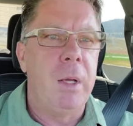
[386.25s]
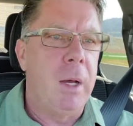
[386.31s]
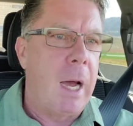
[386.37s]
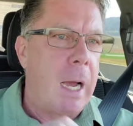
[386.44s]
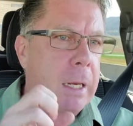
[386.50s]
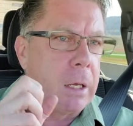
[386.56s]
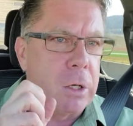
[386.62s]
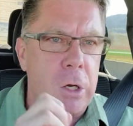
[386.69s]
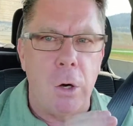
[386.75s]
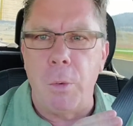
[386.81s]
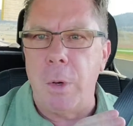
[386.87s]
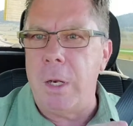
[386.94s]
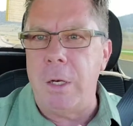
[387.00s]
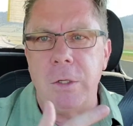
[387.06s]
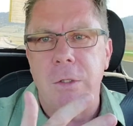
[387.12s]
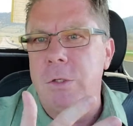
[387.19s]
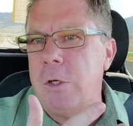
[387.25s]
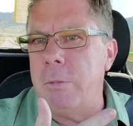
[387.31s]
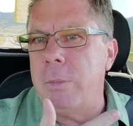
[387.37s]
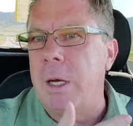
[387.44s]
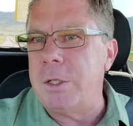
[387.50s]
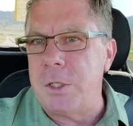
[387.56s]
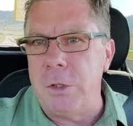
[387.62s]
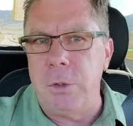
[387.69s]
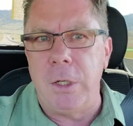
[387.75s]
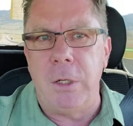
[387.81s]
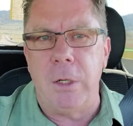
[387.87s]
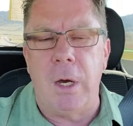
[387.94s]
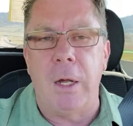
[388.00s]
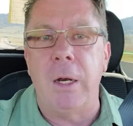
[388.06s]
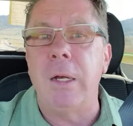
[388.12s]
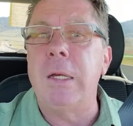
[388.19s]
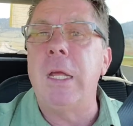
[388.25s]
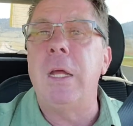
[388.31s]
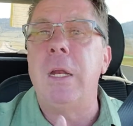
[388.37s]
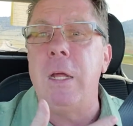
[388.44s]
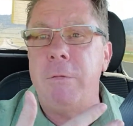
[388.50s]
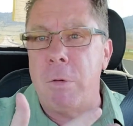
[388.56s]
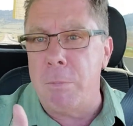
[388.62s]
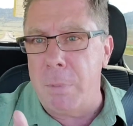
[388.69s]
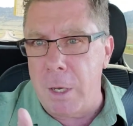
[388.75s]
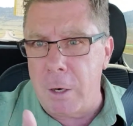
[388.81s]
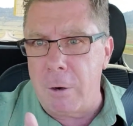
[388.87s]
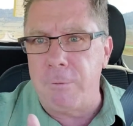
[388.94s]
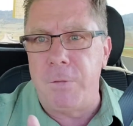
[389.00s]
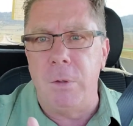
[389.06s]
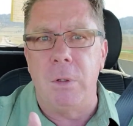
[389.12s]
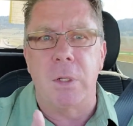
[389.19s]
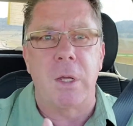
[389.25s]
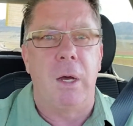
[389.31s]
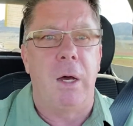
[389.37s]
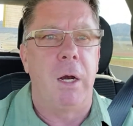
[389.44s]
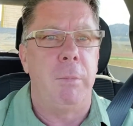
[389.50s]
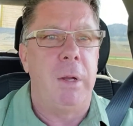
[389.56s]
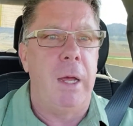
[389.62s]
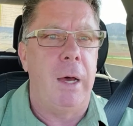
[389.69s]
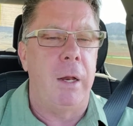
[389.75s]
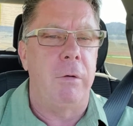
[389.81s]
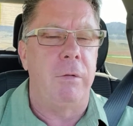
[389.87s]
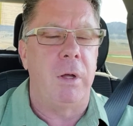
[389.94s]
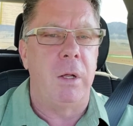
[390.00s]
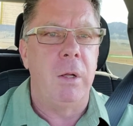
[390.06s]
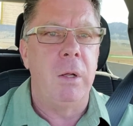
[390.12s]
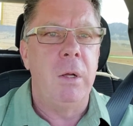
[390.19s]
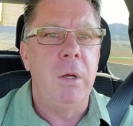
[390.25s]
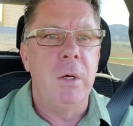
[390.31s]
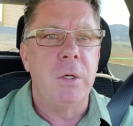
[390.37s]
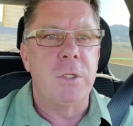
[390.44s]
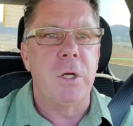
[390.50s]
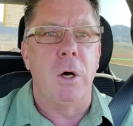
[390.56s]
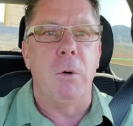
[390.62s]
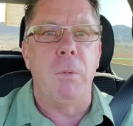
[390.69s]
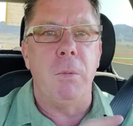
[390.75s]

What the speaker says: I could go in and do my tuning on it and get even better fuel economy out of it. So